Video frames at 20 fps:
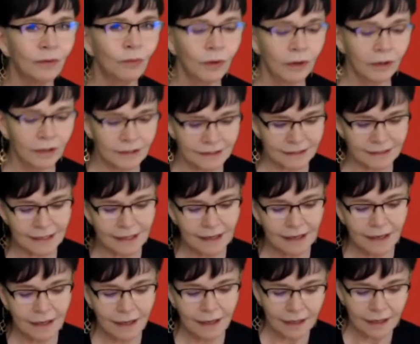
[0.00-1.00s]
works.
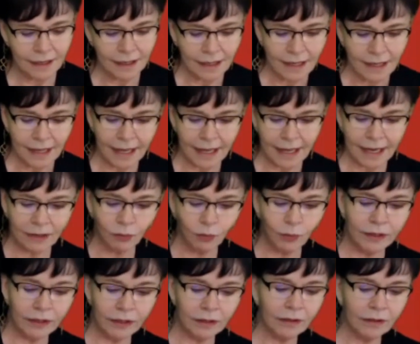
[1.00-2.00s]
And
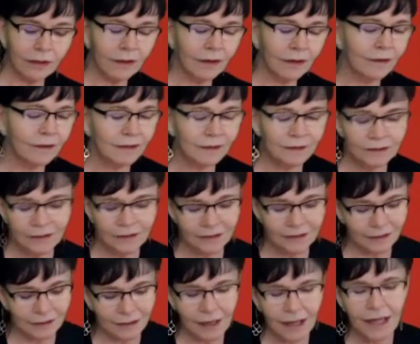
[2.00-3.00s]
when uh,
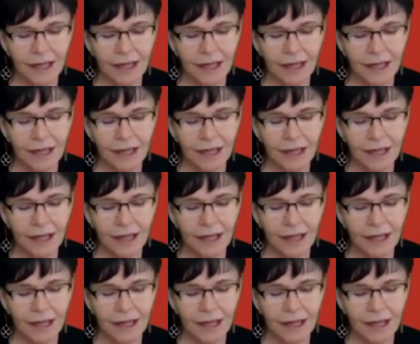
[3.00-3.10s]
it, it